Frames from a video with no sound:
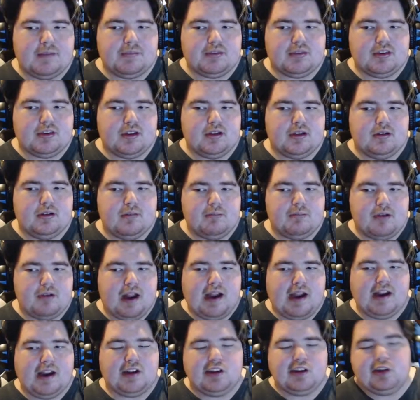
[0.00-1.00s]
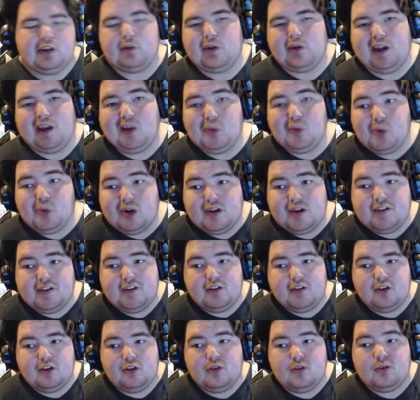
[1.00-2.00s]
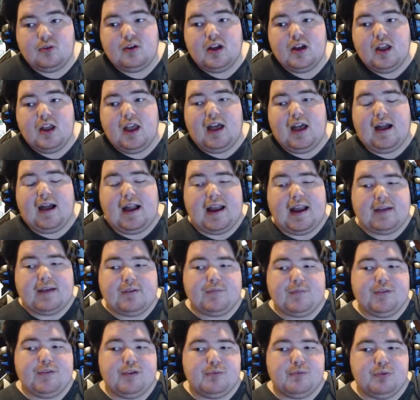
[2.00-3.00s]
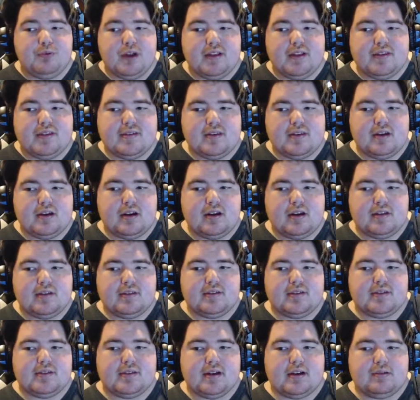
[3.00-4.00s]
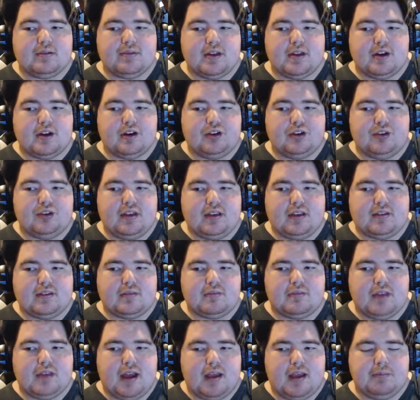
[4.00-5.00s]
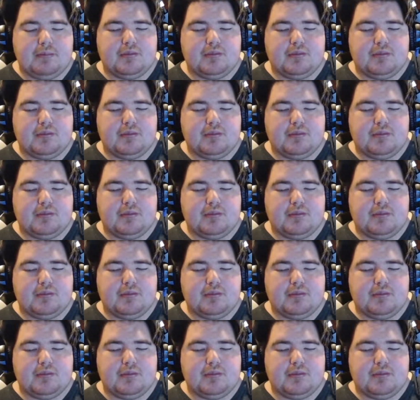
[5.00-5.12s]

to kind of do what I wanted to do. I have a few planned series and stuff that are going to take some time to